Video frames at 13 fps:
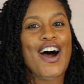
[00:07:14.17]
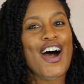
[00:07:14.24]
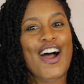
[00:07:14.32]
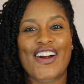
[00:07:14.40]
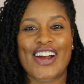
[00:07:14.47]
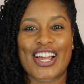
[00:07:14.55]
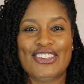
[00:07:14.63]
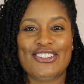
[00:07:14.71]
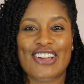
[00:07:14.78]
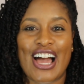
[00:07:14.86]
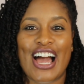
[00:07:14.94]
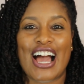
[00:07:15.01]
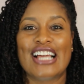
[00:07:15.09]
Alright you
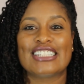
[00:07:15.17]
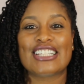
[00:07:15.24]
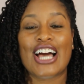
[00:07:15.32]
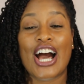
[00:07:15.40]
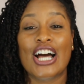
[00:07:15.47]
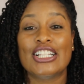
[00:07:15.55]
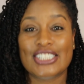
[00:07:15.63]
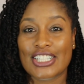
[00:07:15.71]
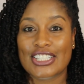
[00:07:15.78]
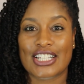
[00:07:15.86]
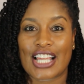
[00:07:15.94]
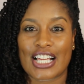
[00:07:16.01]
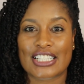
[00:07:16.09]
guys, until
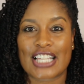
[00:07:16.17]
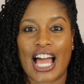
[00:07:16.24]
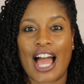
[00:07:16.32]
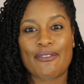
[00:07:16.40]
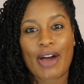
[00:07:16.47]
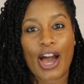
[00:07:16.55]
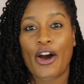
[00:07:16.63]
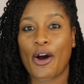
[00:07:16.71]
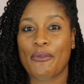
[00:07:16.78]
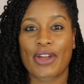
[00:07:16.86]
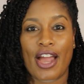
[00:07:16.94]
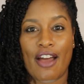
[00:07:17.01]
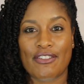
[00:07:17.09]
the next time, I hope
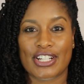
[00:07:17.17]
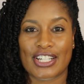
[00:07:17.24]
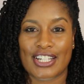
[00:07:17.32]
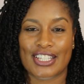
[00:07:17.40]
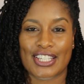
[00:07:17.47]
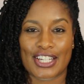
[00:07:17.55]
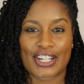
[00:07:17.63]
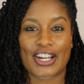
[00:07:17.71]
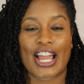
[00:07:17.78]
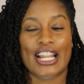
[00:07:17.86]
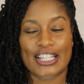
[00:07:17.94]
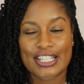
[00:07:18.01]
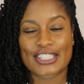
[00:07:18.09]
you're having a good year
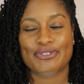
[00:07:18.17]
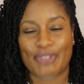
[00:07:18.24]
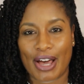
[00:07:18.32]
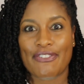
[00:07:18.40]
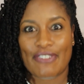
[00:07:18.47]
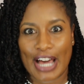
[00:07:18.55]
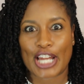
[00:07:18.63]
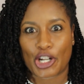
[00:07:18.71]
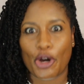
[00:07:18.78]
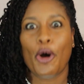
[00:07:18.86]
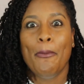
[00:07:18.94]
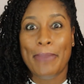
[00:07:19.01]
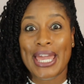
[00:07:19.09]
and this is my
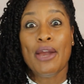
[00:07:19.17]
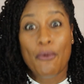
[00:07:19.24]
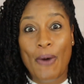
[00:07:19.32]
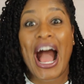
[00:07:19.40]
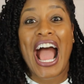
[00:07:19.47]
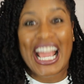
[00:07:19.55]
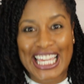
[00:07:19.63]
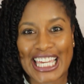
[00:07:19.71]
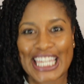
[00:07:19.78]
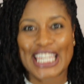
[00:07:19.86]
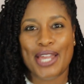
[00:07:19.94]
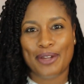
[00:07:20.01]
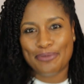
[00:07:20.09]
final
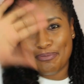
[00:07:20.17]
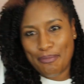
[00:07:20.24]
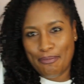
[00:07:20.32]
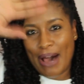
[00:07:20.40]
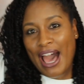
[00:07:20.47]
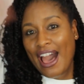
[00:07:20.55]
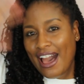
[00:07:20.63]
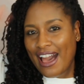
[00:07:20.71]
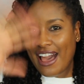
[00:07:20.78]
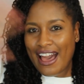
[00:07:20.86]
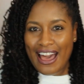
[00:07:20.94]
BYE. Bye!